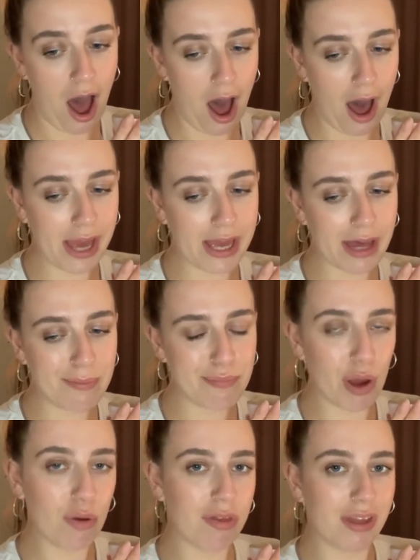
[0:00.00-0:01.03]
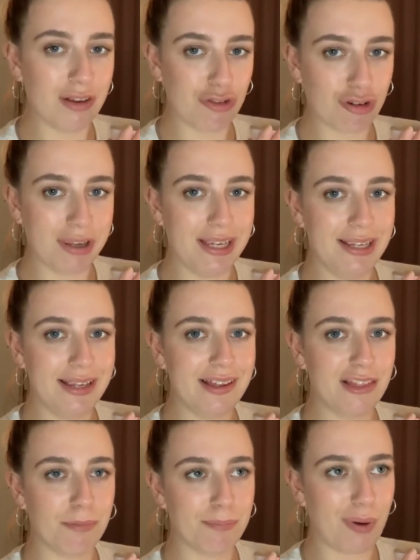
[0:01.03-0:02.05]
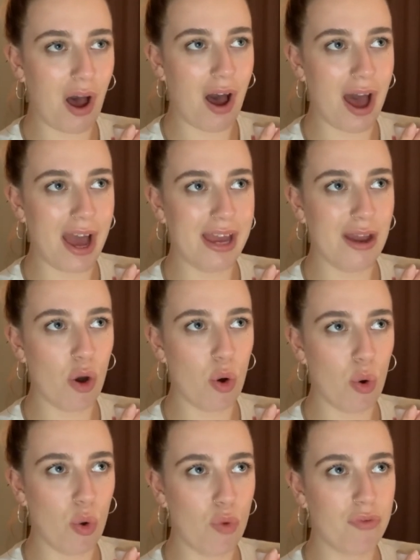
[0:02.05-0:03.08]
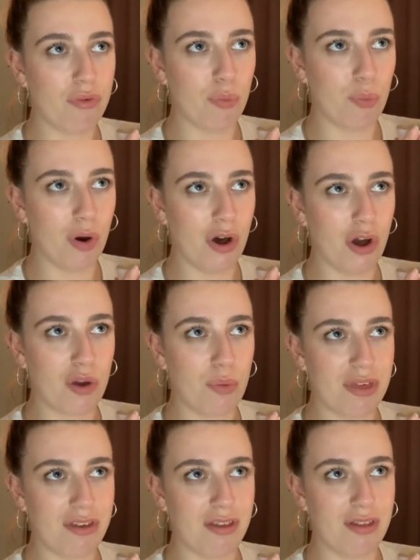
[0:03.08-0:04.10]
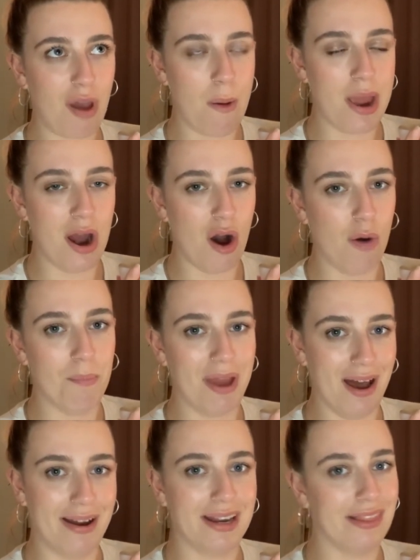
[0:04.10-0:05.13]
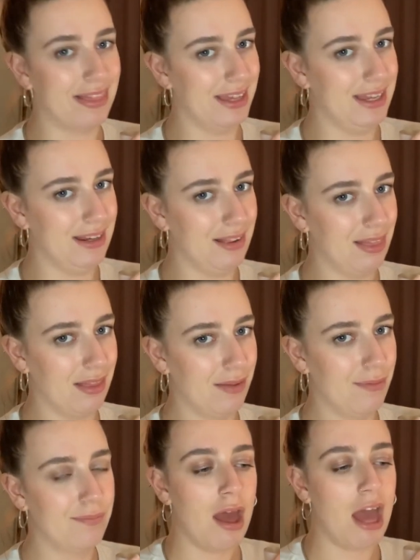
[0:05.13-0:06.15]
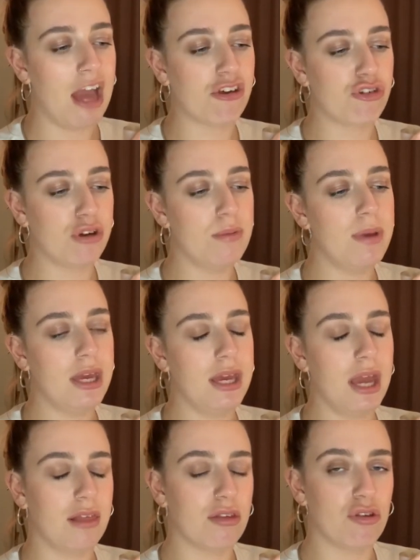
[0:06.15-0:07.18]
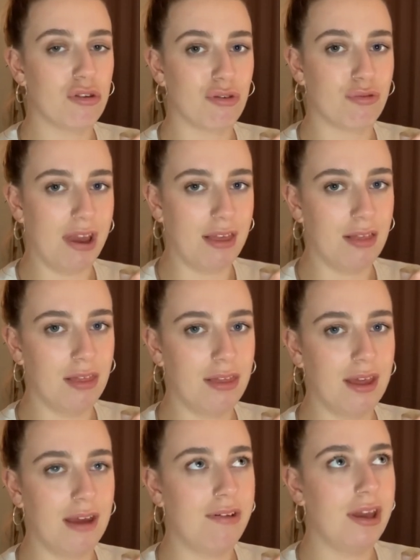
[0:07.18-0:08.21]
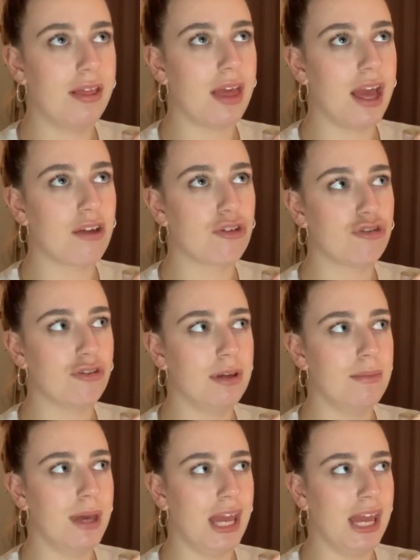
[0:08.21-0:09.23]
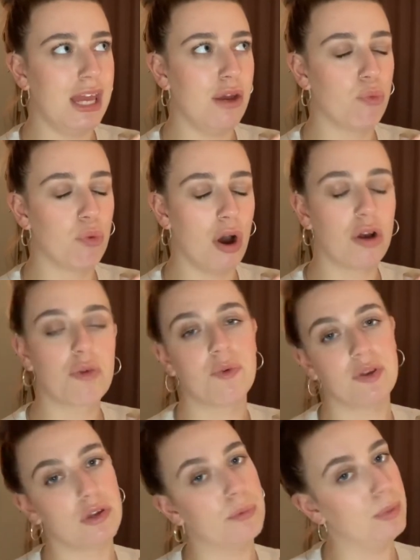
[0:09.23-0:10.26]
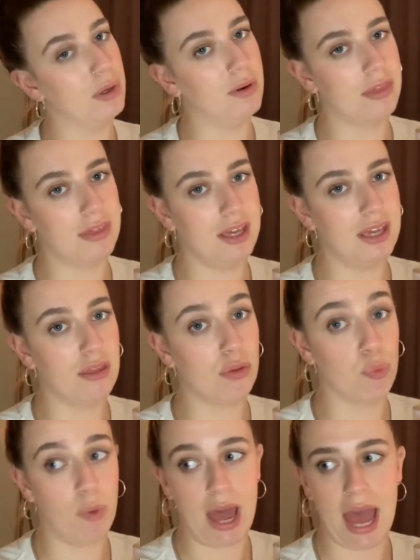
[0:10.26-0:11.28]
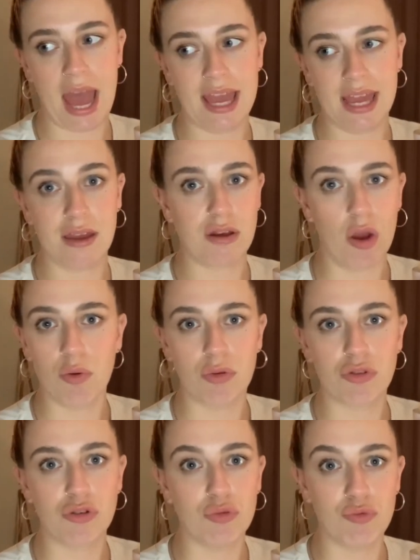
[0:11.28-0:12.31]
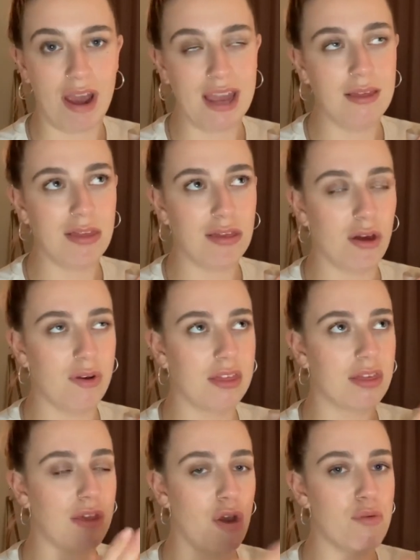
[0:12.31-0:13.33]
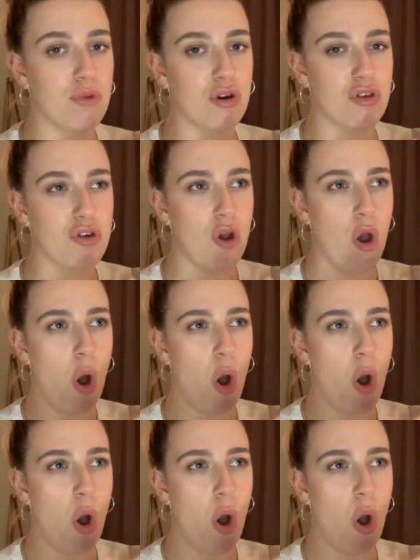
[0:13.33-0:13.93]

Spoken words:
I am most intrigued by all the work which is going on behind the scenes. Extreme E isn't just a racing series. Extreme E works with the communities where it goes to race, so there's so much